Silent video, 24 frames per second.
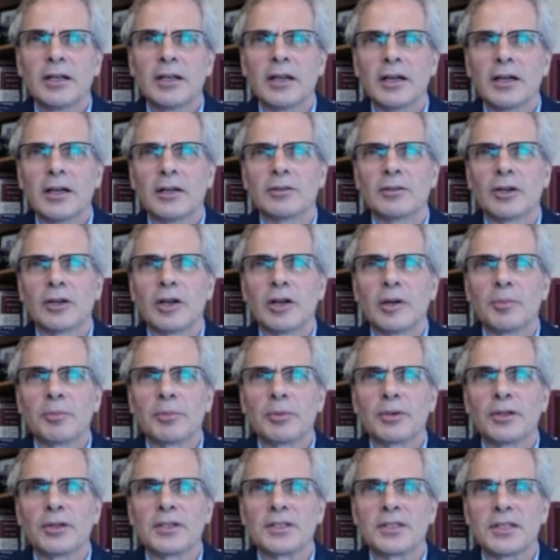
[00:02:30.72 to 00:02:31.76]
how
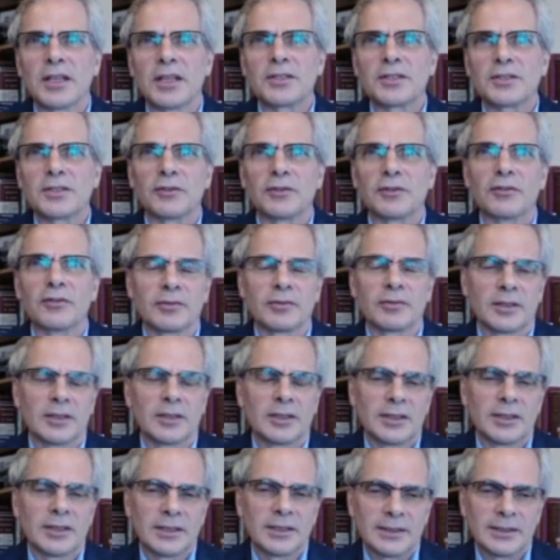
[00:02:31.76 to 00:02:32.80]
copper intensive
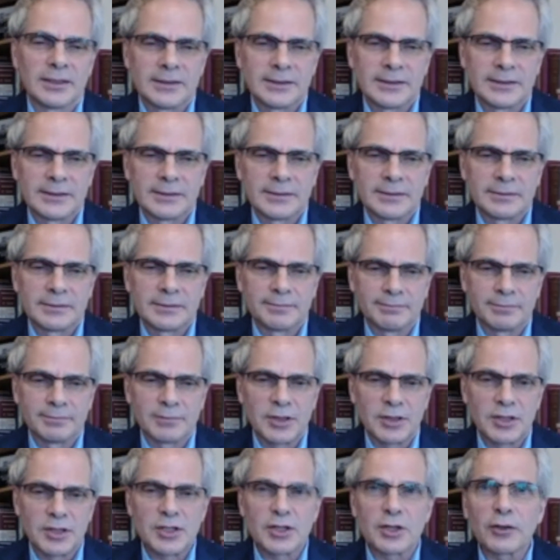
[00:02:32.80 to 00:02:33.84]

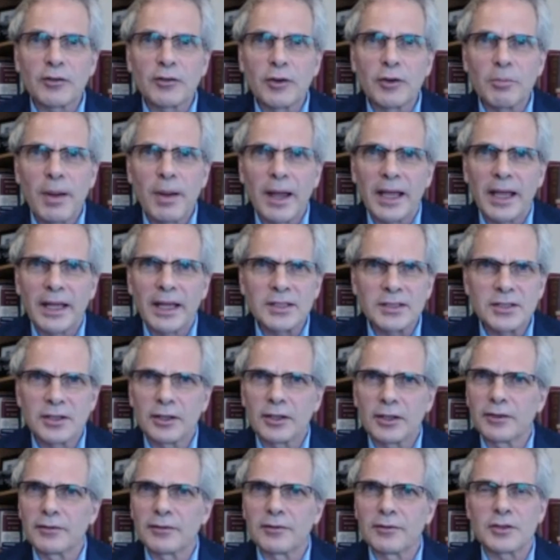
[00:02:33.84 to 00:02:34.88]
server banks
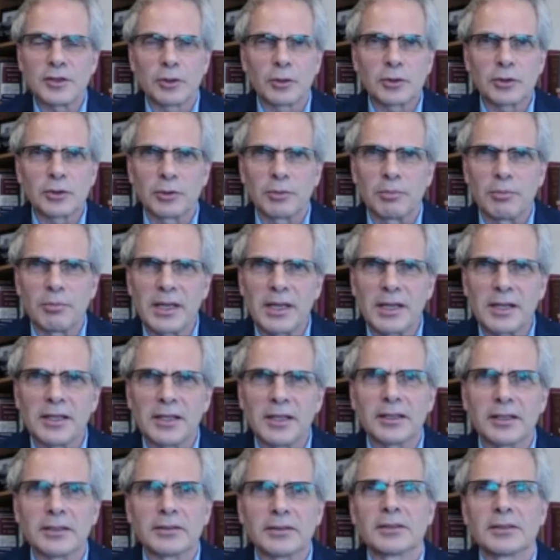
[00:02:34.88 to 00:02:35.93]
are for social
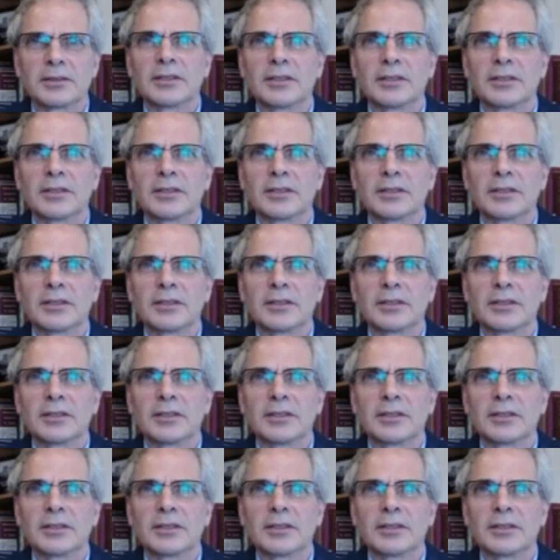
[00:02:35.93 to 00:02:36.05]
media,